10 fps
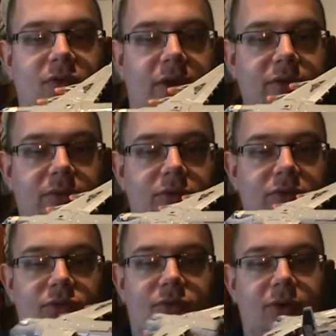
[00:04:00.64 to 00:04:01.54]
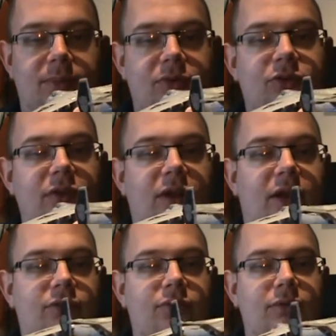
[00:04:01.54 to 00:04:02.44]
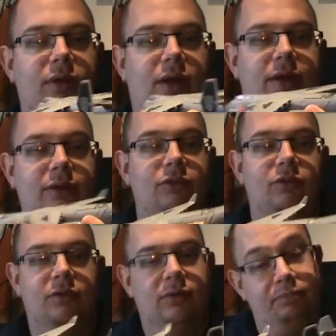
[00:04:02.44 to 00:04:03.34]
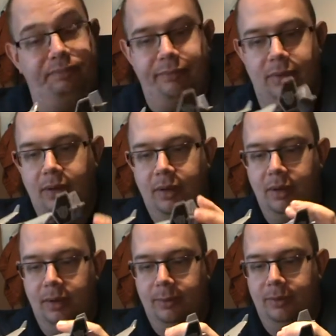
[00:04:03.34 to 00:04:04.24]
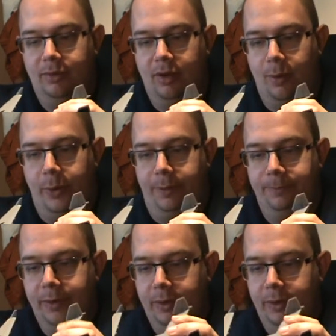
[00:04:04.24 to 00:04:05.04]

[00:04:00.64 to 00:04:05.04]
found on Transformers in the last few lines. But oh well.